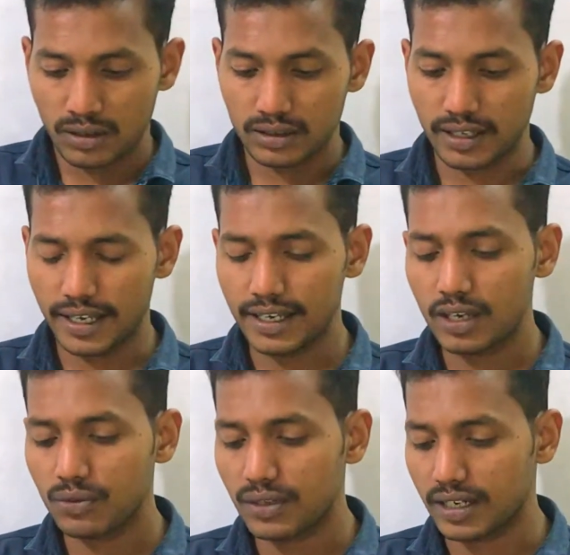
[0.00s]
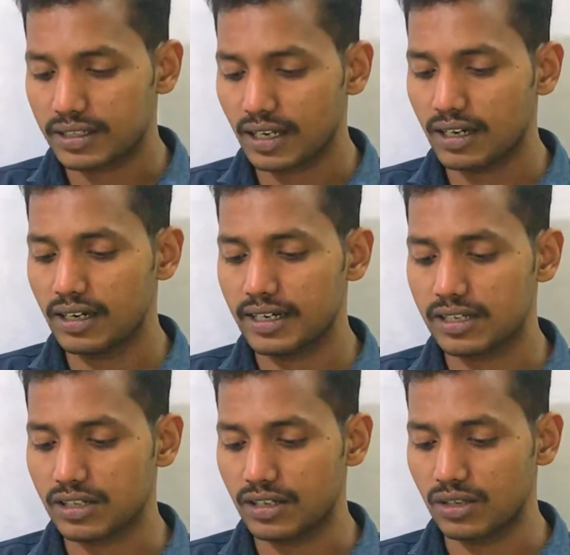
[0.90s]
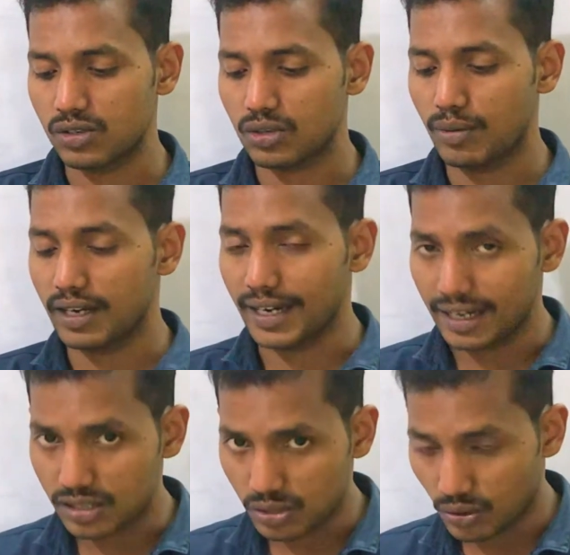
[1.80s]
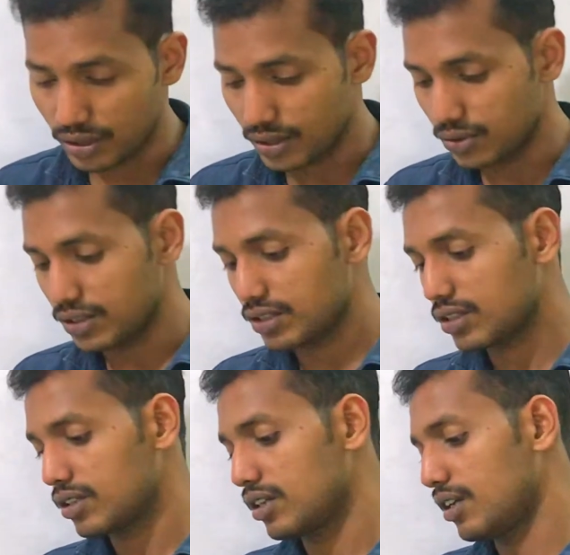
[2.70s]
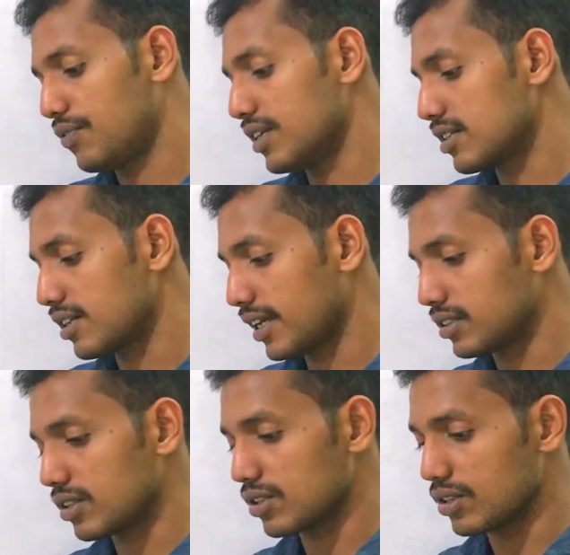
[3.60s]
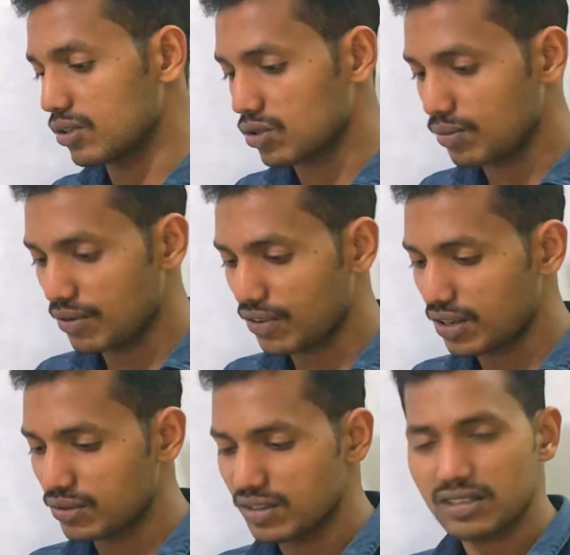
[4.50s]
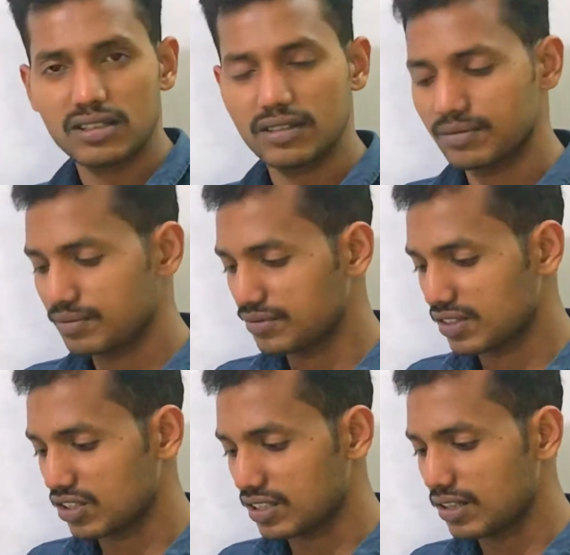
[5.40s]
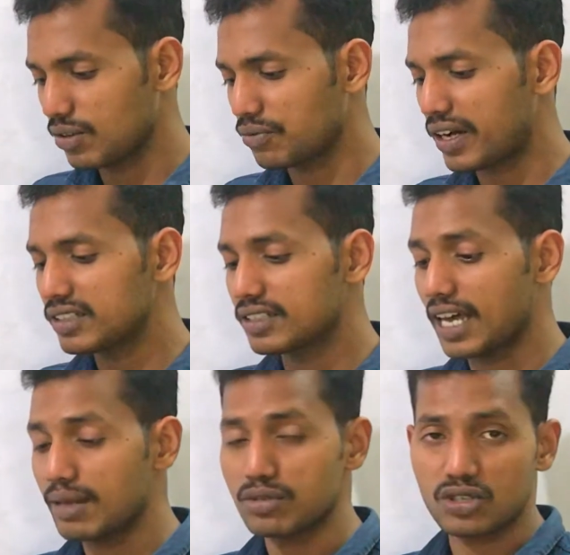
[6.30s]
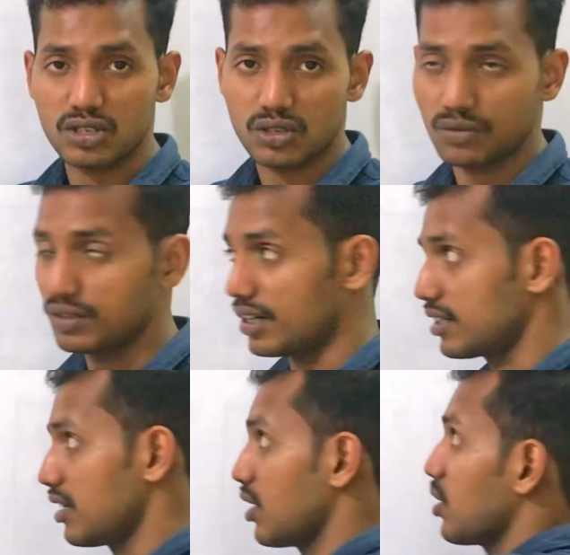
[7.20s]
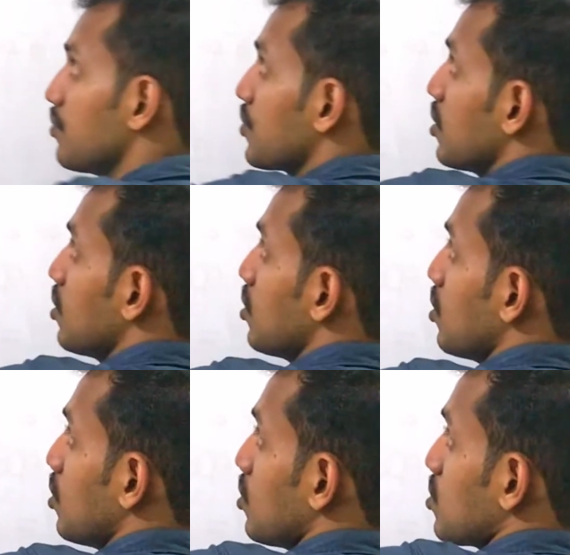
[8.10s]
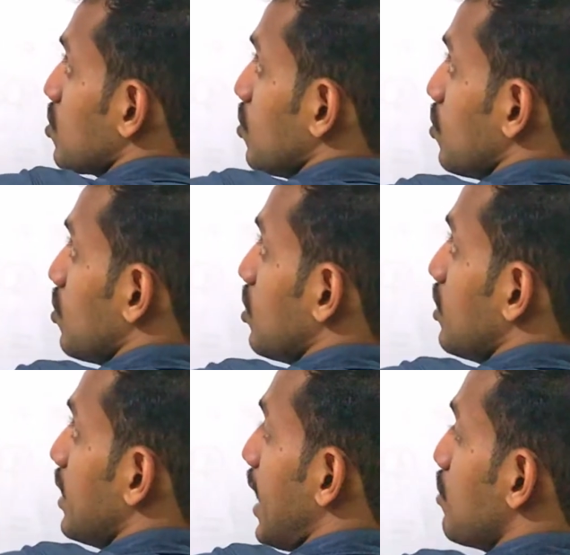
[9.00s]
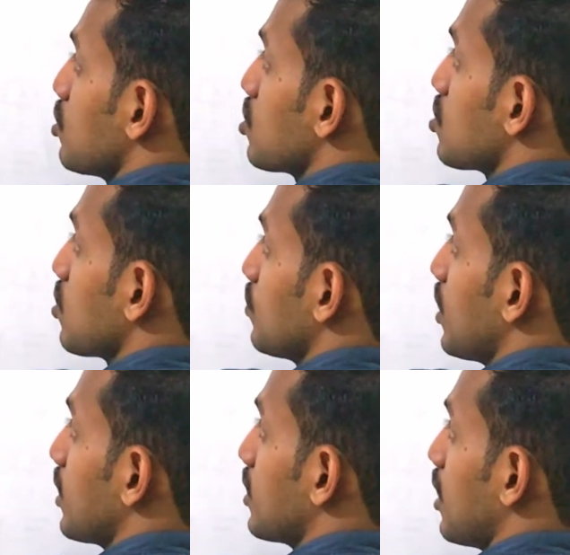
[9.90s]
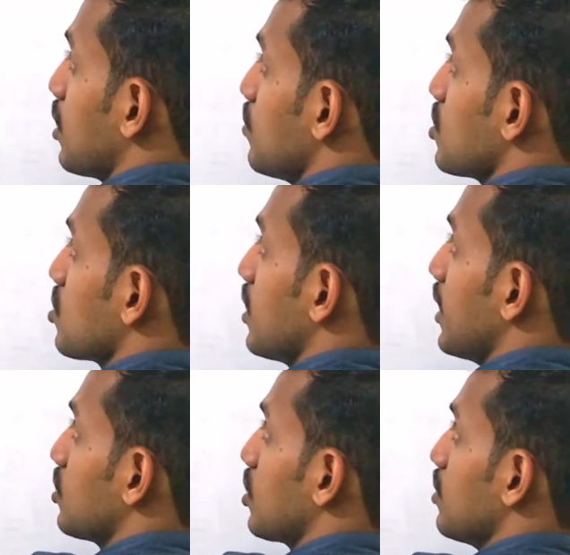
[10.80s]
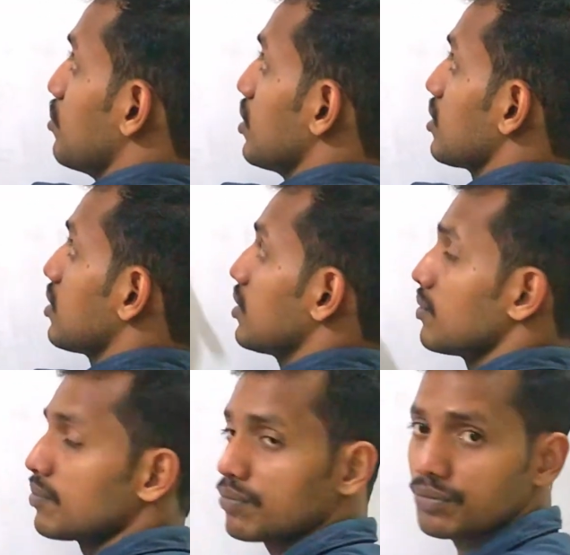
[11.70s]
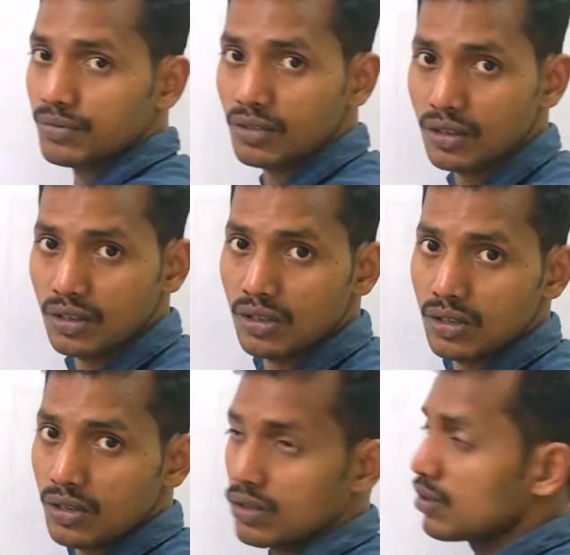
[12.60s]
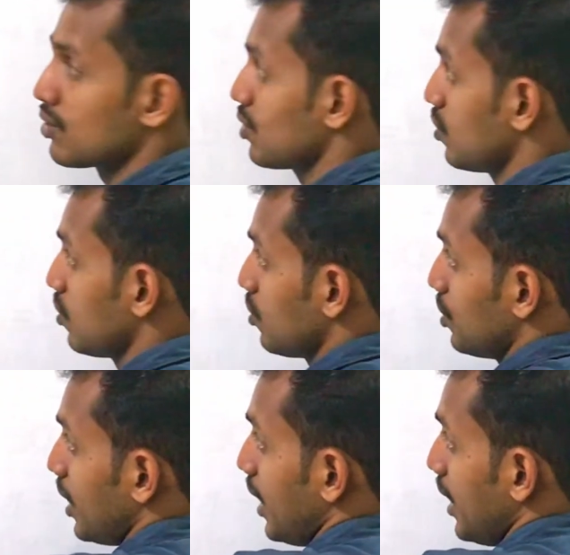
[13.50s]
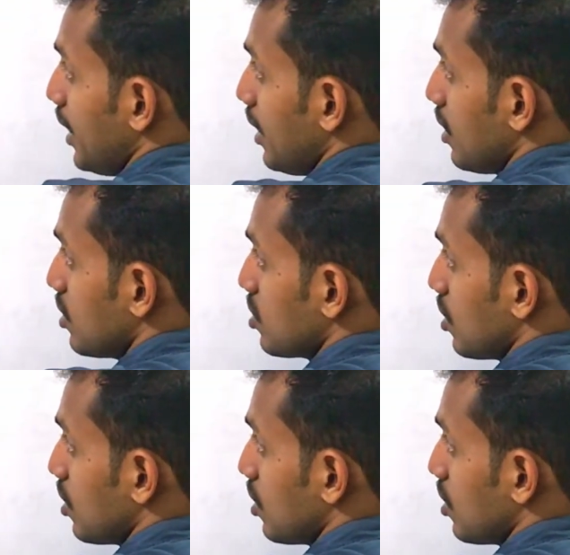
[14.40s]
The area of a rectangle gets reduced by 9 square unit if its length is reduced by 5 units, etc. Find the dimensions of the rectangle. So dimensions of the rectangle means length and breadth. So the area is